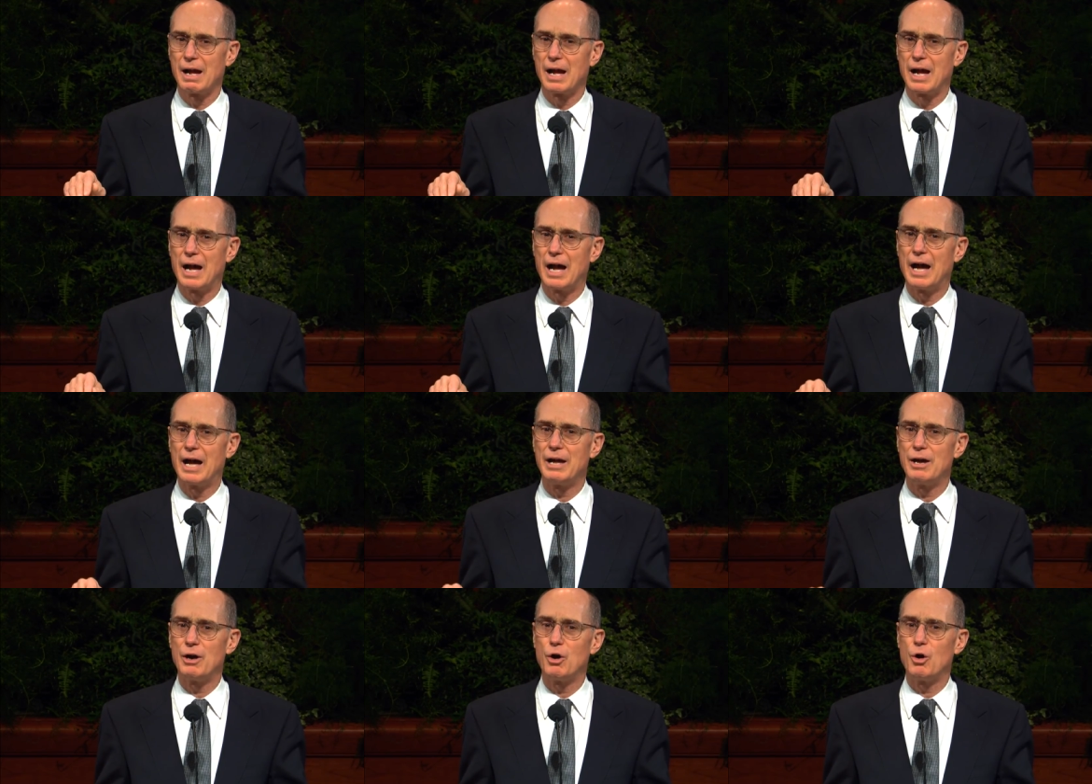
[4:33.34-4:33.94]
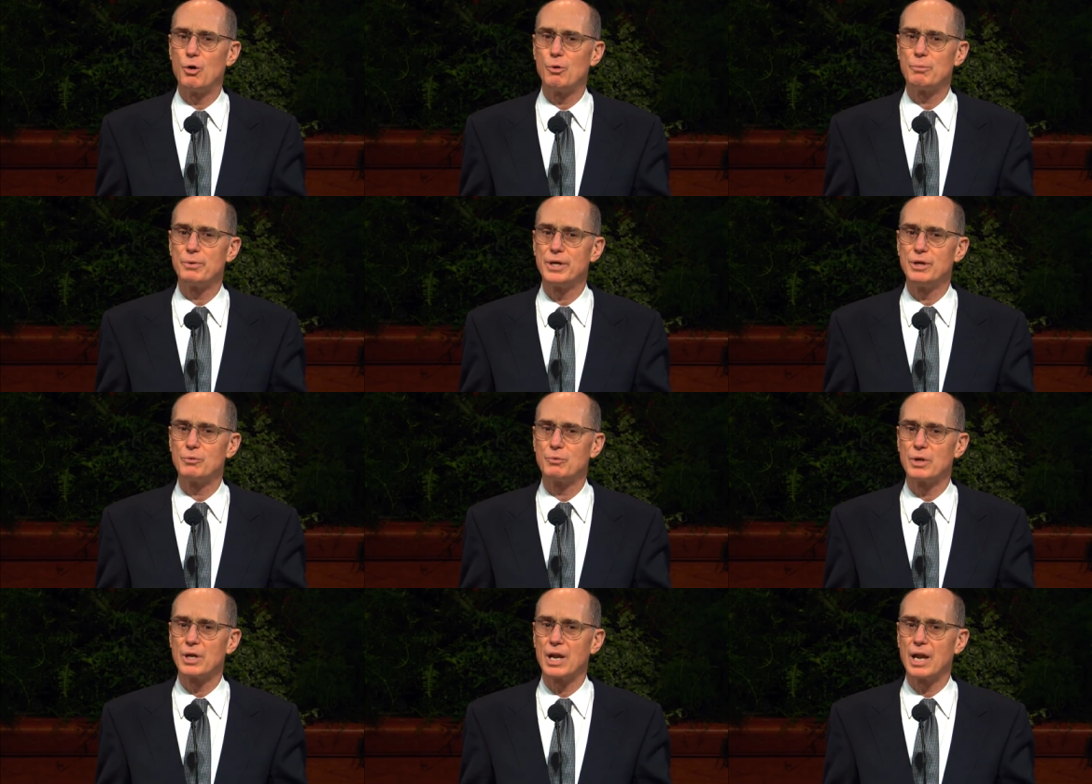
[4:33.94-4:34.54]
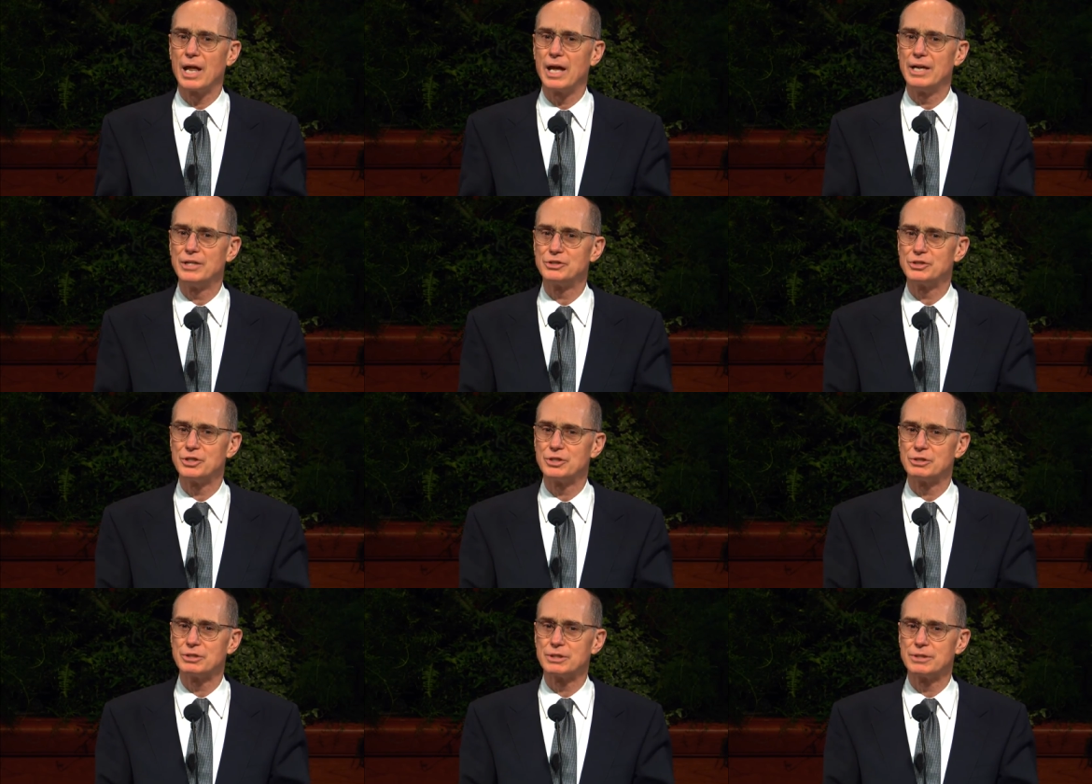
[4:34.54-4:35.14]
I hope he
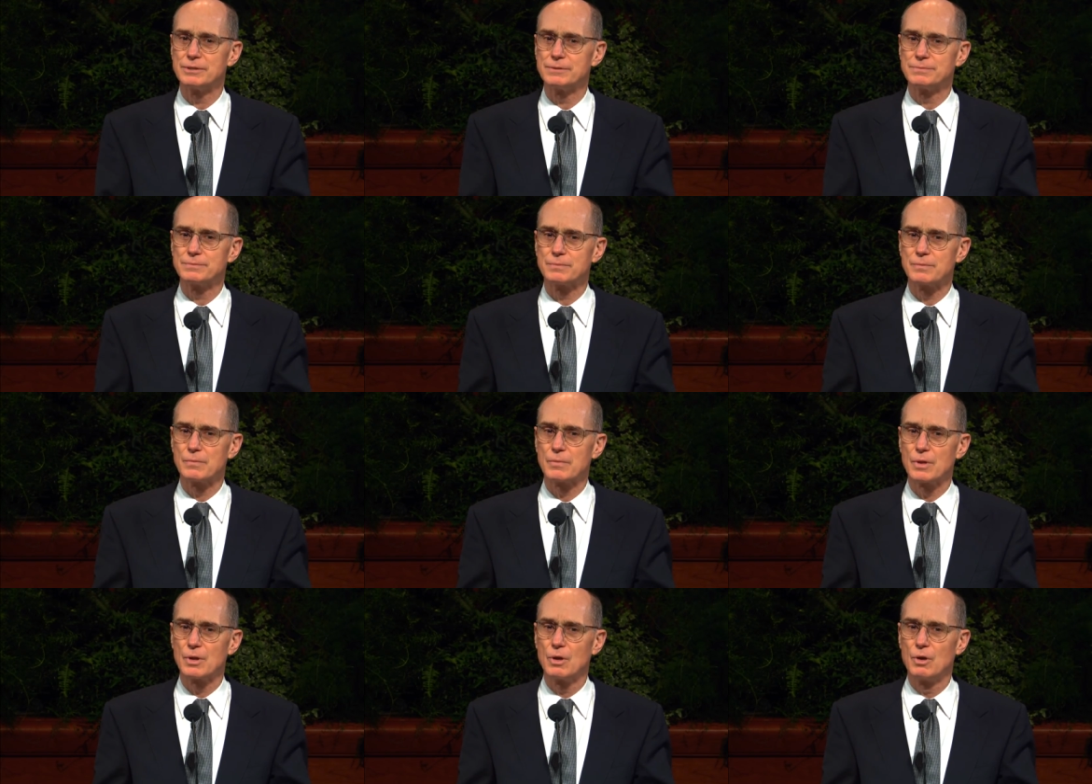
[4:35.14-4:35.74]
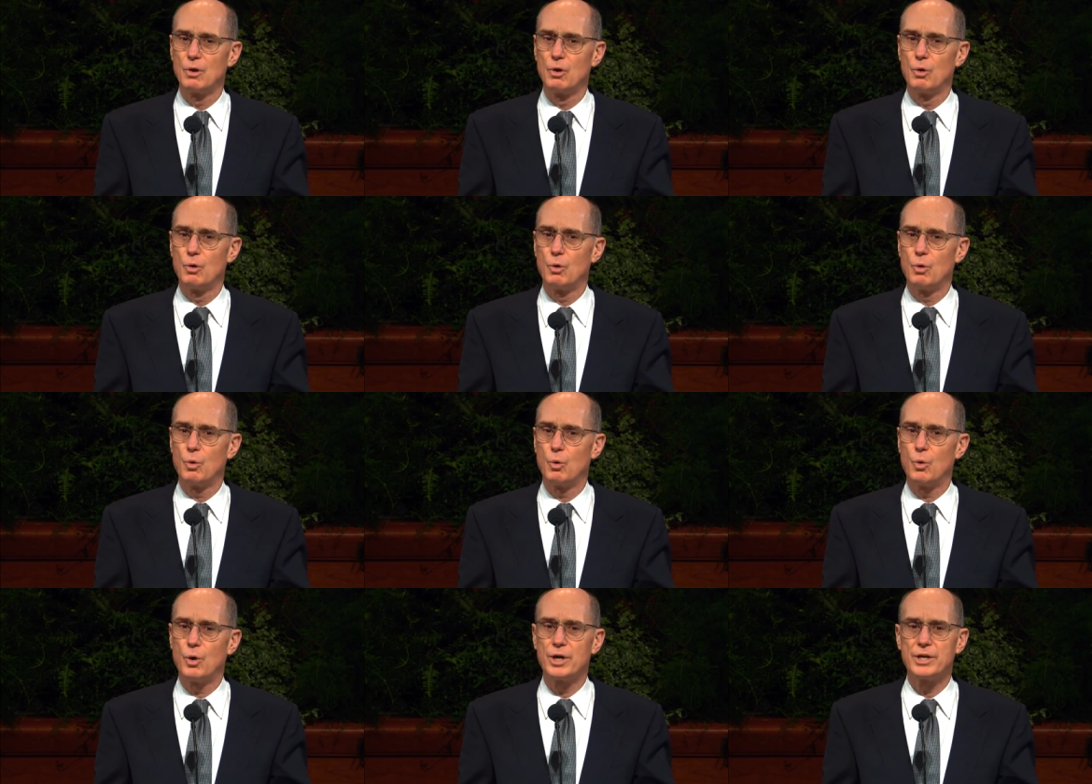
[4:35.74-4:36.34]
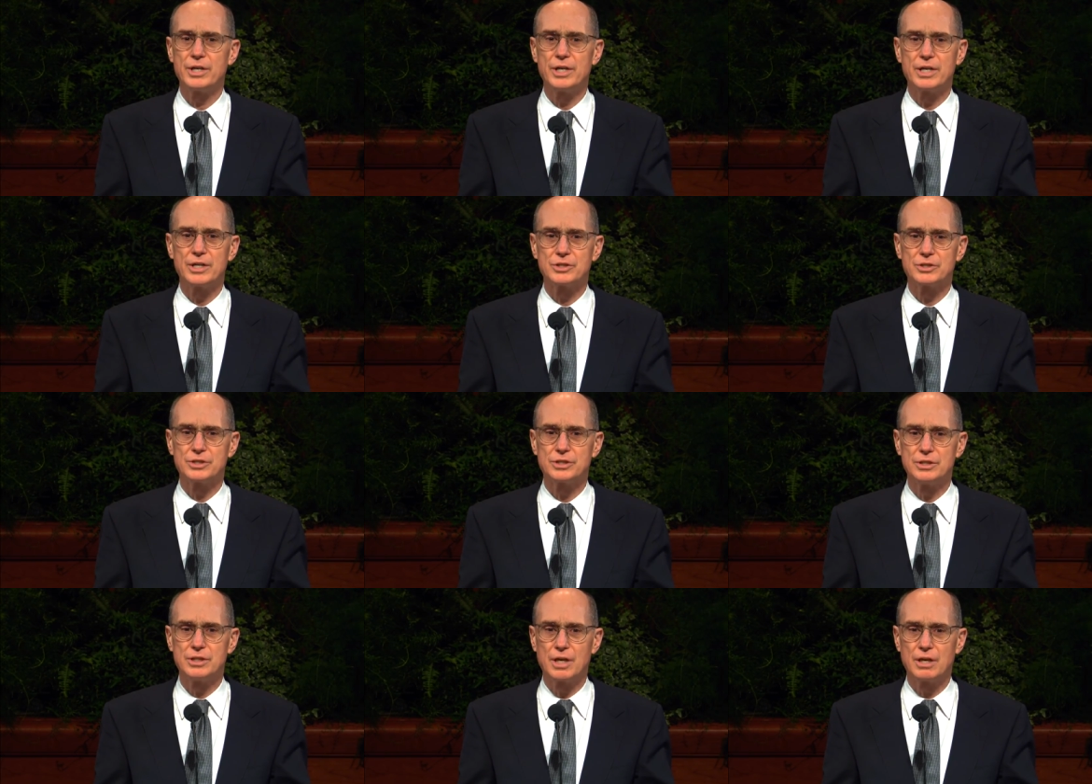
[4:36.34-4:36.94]
realizes what he has
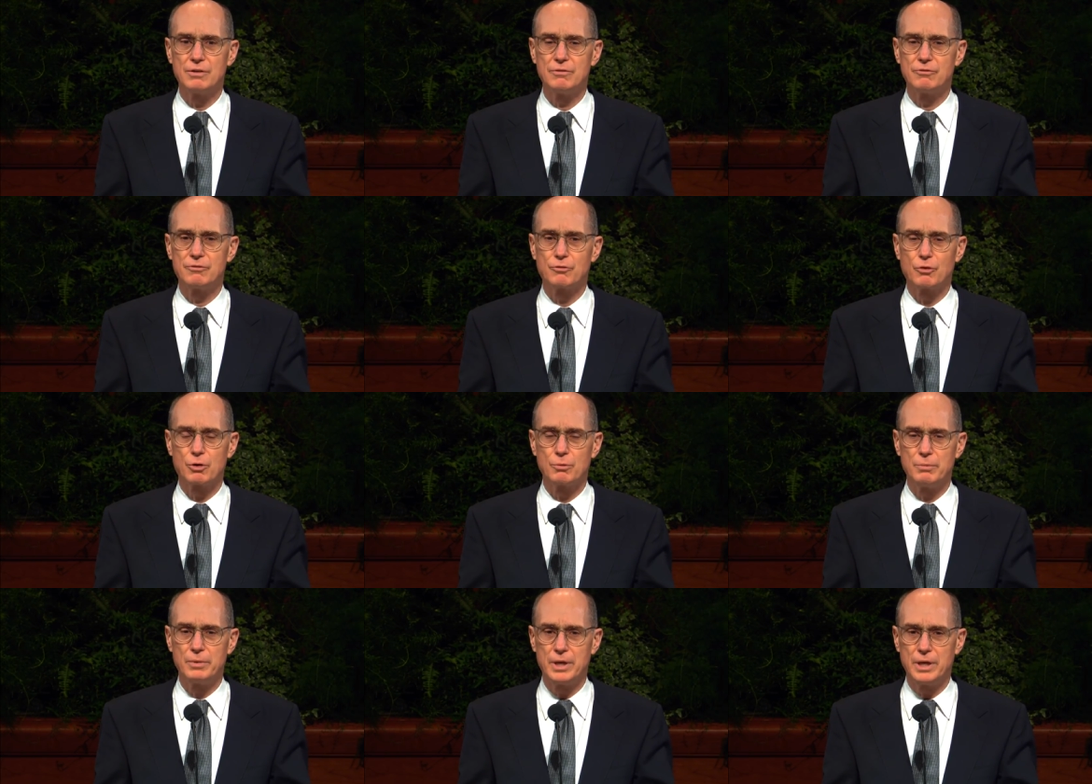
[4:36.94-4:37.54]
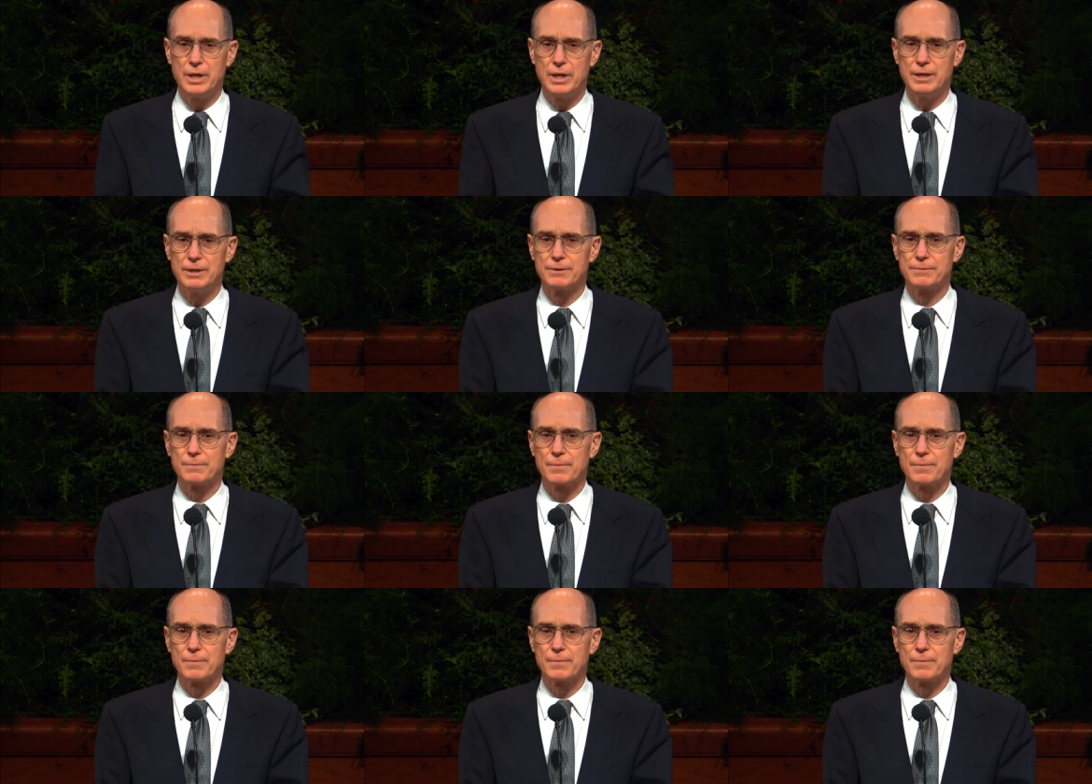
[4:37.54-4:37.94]
done for me.